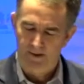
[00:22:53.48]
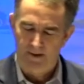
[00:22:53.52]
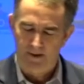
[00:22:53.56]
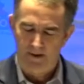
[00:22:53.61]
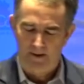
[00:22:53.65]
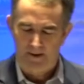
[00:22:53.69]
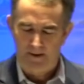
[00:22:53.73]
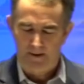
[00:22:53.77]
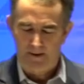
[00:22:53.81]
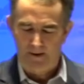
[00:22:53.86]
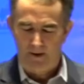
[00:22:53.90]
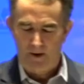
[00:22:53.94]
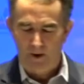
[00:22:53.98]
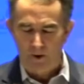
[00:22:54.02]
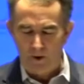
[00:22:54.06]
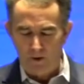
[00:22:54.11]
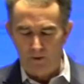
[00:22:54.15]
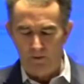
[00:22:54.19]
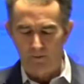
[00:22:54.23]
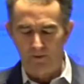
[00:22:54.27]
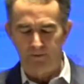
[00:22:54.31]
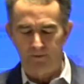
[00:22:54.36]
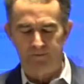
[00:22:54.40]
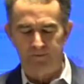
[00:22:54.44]
are
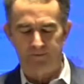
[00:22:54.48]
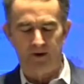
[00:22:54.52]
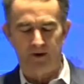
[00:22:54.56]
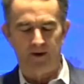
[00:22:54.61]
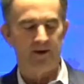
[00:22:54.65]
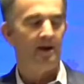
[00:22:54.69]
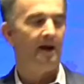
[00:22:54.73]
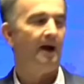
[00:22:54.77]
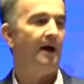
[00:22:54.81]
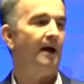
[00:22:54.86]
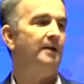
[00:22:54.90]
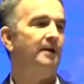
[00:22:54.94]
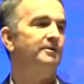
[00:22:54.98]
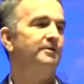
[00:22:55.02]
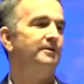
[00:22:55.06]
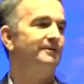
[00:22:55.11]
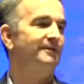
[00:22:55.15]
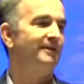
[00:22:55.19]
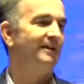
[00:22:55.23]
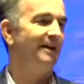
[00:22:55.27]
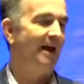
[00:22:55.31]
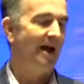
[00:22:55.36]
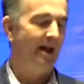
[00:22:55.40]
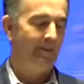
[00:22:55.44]
on the front lines of
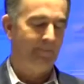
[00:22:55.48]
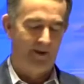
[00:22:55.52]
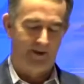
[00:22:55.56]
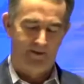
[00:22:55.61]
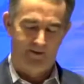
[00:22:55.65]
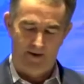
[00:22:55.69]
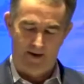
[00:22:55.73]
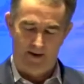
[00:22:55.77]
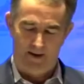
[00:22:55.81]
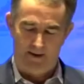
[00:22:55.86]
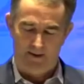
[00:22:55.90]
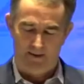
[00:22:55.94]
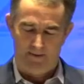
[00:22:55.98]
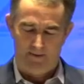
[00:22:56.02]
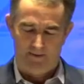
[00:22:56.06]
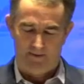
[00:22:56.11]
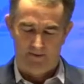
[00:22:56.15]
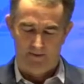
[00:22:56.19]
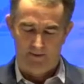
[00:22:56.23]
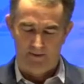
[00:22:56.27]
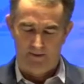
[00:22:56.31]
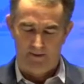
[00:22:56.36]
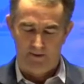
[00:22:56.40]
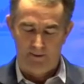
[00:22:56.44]
climate change.
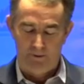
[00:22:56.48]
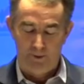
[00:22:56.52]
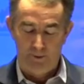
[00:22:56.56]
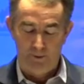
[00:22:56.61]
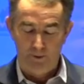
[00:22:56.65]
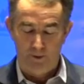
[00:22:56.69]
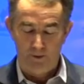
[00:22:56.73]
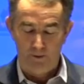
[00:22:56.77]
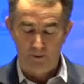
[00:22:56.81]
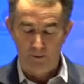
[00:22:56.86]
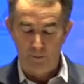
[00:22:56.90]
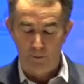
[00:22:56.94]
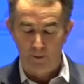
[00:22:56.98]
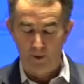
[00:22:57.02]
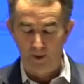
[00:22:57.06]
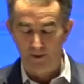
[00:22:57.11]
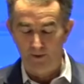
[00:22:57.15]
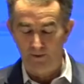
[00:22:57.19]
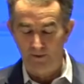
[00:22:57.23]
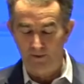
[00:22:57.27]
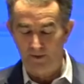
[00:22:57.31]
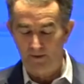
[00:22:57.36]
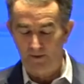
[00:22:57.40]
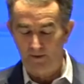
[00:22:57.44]
You are the
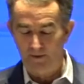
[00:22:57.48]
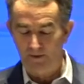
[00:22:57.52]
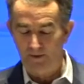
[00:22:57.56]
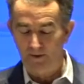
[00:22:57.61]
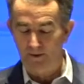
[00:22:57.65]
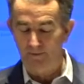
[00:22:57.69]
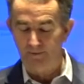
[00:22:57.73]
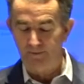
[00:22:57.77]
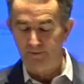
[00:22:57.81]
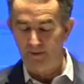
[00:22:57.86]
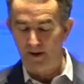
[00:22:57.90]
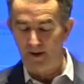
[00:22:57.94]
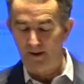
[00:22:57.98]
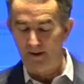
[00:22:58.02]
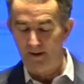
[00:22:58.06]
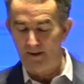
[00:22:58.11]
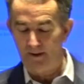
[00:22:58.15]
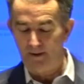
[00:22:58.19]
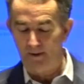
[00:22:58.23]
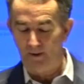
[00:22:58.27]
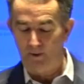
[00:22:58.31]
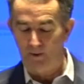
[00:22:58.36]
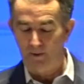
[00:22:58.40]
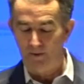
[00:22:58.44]
ones that see the
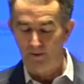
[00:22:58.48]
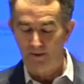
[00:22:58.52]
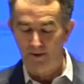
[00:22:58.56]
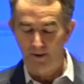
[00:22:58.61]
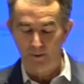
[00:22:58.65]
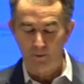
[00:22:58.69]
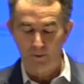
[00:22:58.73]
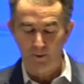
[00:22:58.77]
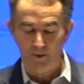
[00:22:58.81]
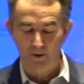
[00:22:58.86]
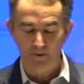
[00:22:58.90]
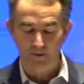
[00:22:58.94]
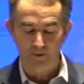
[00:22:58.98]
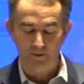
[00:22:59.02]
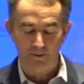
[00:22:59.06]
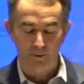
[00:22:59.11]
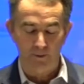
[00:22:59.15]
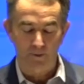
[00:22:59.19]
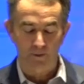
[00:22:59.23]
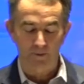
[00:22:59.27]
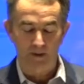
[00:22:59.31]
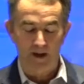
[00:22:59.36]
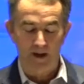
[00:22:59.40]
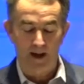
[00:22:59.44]
flooding or the increased
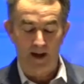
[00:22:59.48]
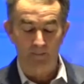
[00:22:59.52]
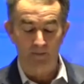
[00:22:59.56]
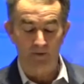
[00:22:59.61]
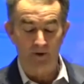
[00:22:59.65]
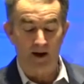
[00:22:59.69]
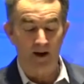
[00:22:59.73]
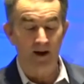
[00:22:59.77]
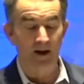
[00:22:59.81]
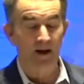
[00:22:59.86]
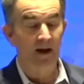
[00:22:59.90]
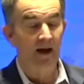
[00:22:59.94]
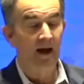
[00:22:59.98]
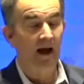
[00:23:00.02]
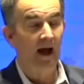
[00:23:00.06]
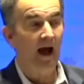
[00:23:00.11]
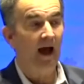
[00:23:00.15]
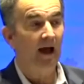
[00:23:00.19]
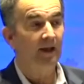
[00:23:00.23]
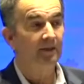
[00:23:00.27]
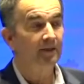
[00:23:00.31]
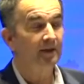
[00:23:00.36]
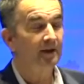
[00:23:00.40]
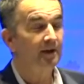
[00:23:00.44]
storm damage.
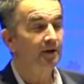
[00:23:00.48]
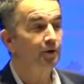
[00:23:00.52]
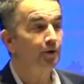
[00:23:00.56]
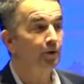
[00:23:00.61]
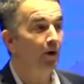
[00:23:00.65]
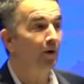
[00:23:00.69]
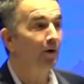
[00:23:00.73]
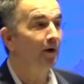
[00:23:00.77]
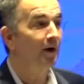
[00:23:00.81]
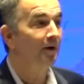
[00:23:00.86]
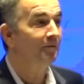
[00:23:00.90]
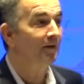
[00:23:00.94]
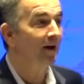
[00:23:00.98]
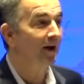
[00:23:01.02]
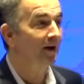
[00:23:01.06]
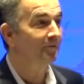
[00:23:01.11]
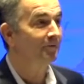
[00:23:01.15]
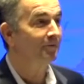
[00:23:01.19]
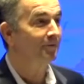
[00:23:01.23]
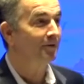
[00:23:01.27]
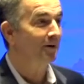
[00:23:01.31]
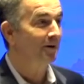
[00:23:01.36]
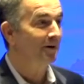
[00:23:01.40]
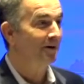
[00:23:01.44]
I think you all have had
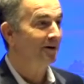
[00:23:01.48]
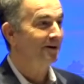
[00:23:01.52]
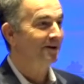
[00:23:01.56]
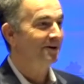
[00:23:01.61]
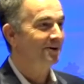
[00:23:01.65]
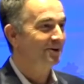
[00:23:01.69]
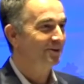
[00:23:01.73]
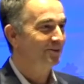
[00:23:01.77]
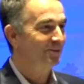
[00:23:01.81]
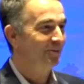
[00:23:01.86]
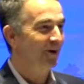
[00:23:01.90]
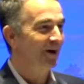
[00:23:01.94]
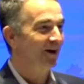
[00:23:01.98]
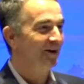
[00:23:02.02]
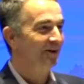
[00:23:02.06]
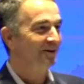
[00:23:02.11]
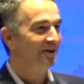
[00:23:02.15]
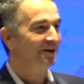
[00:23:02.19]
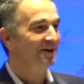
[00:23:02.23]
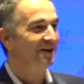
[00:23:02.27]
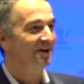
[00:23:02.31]
fairly good weather